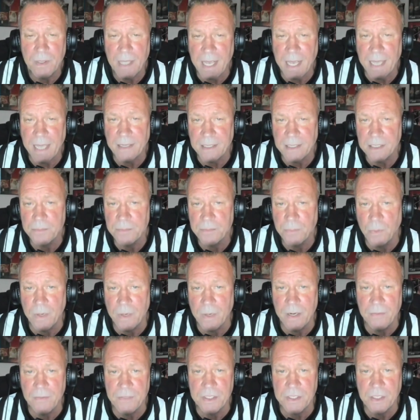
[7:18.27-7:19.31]
at this
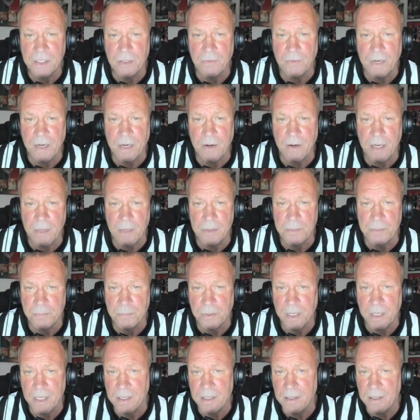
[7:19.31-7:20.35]
point of his career, he was
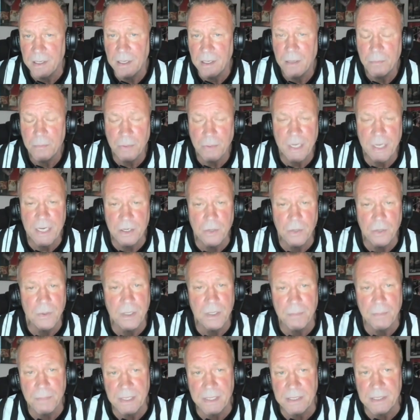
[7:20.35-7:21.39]
pretty new in
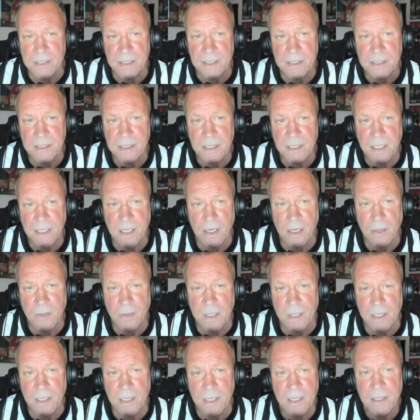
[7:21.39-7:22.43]
the business, you know,
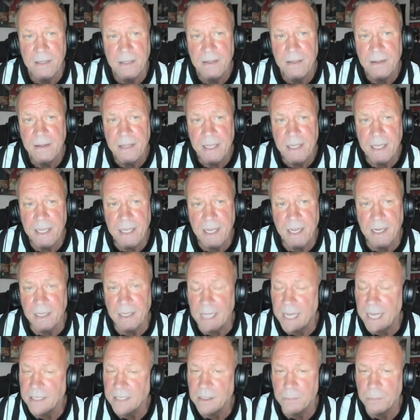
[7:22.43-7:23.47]
and he had a
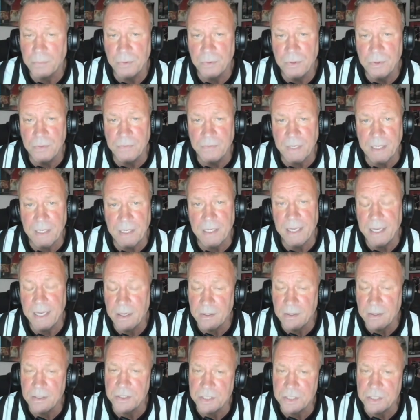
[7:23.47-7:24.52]
lot to prove. And
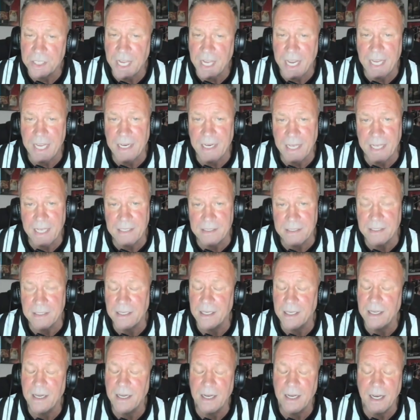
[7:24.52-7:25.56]
here Shane has
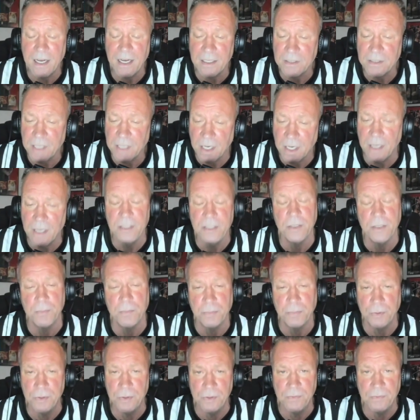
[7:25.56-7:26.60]
a ton to
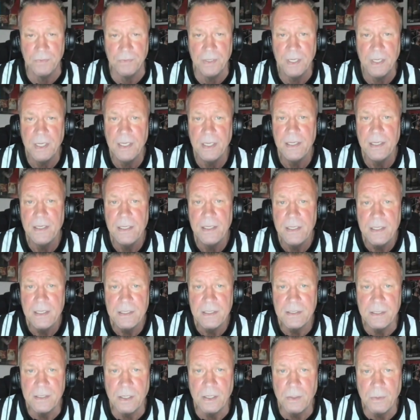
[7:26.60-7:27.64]
prove.
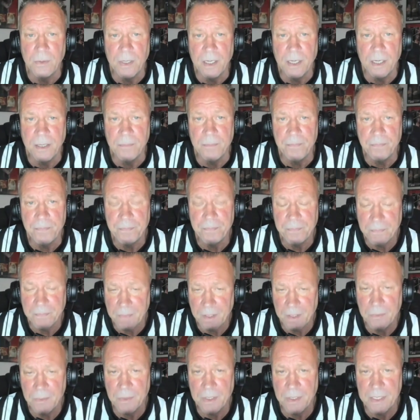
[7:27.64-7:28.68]
So
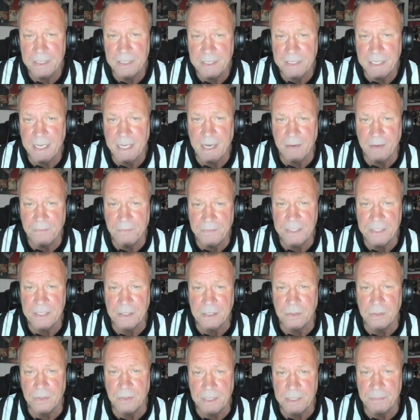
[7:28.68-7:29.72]
we're going to see how
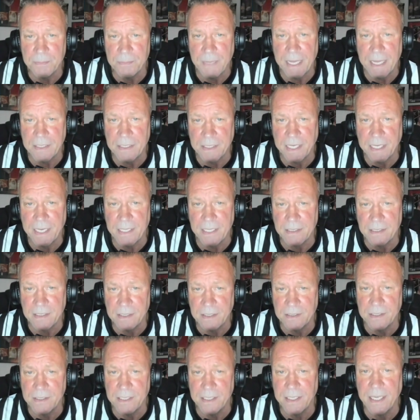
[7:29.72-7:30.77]
physical this match gets,
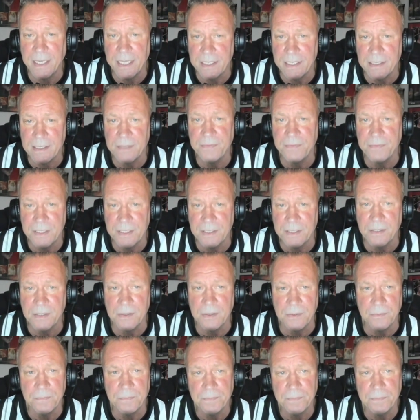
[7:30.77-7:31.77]
because it gets physical.